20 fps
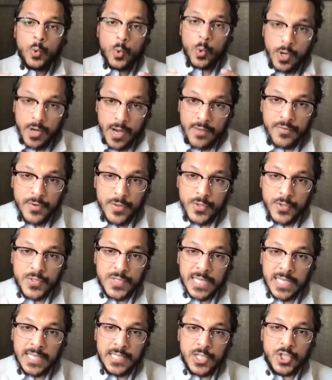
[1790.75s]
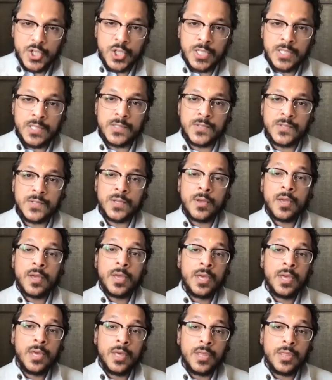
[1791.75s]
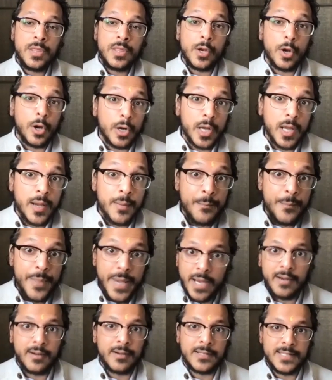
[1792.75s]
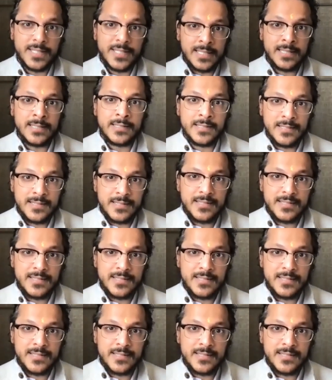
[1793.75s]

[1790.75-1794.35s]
Wherever there's conditions, there are comparisons.